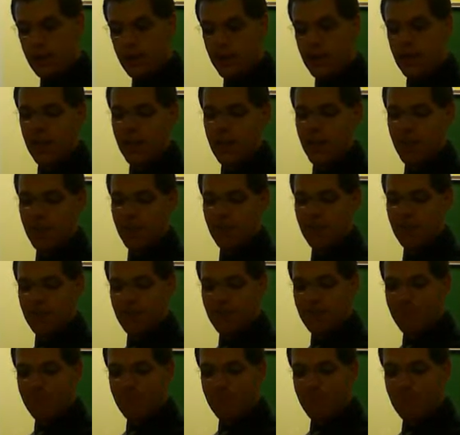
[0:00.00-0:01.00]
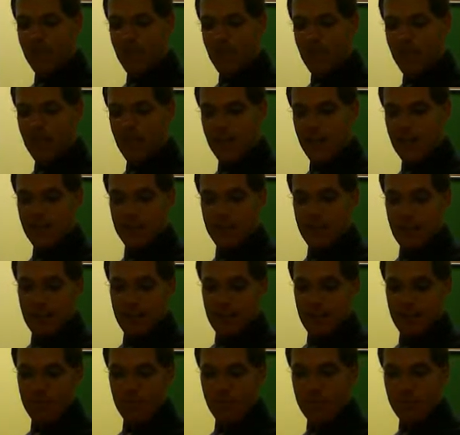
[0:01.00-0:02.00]
And then again, he may
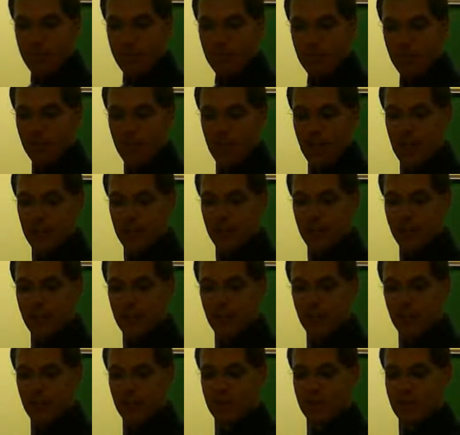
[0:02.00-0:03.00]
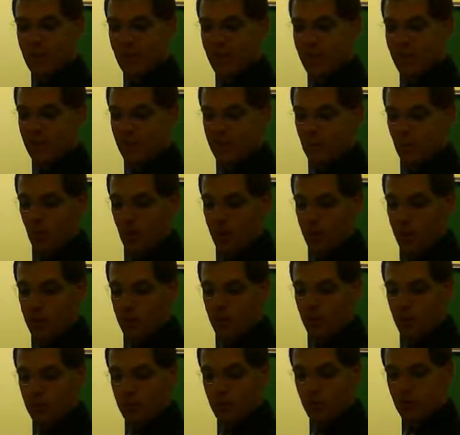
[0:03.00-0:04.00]
be potentially able to excel in
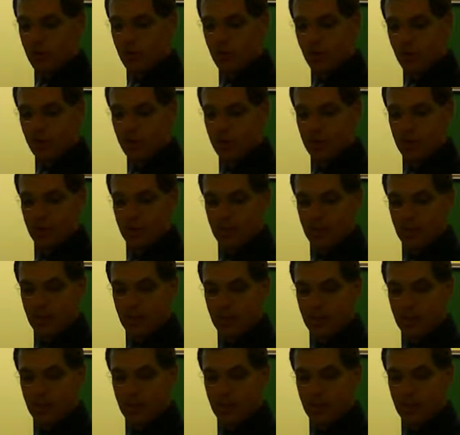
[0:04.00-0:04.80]
ways which are dormant